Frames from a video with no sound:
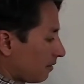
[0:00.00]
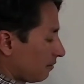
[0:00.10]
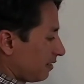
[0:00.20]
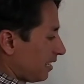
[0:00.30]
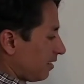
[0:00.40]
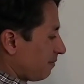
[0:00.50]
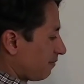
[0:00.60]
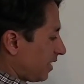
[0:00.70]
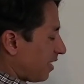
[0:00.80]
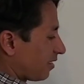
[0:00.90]
Well,
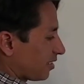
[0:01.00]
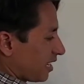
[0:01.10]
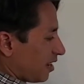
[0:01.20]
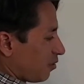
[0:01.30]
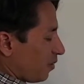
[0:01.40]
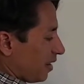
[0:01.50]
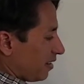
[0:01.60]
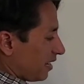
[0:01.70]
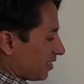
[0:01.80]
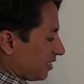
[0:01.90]
that looks kind of
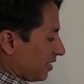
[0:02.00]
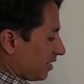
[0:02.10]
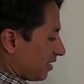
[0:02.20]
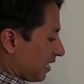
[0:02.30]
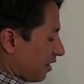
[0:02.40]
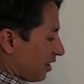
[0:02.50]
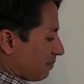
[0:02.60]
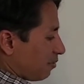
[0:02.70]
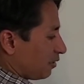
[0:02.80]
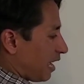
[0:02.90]
weird, doesn't it? Because I already
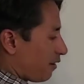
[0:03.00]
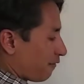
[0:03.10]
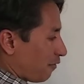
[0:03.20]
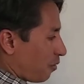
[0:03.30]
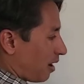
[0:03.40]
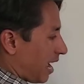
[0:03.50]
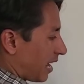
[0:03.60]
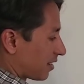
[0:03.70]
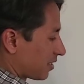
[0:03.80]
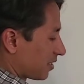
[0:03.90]
pulled out
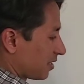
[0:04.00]
4x.